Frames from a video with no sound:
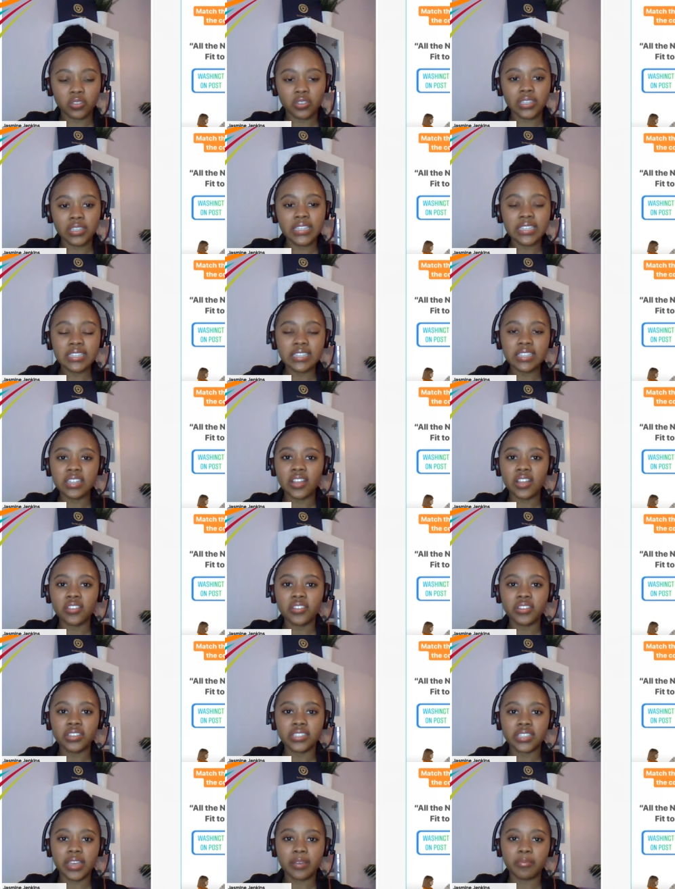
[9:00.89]
So this is another
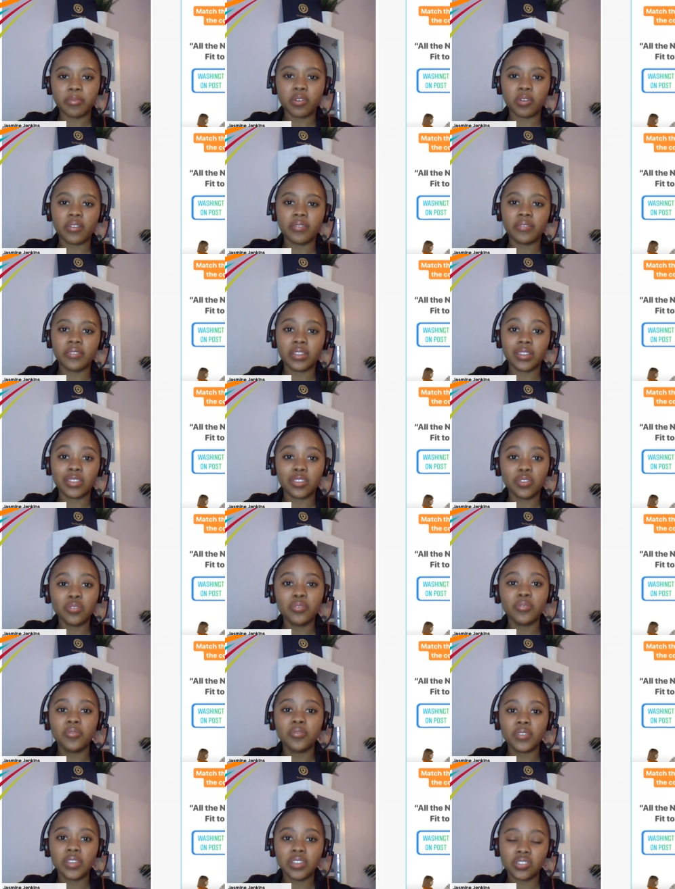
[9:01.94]
example of the new
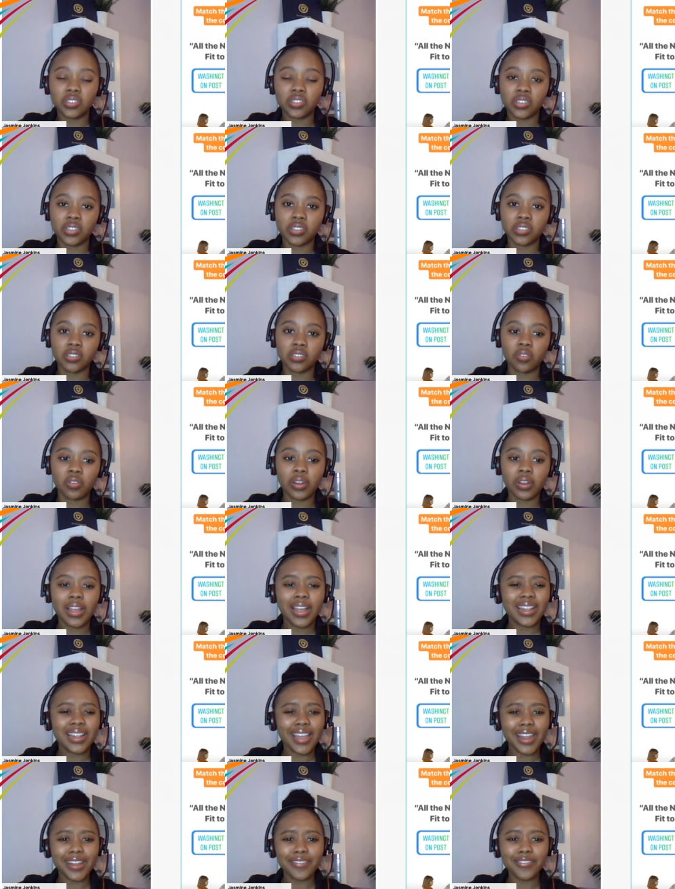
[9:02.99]
features, or
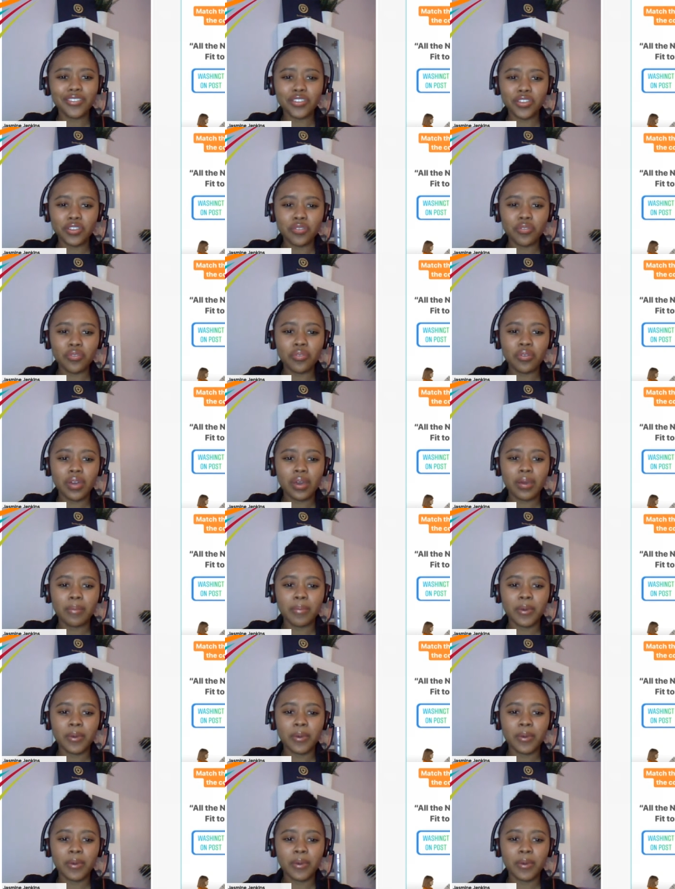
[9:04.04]
not even new,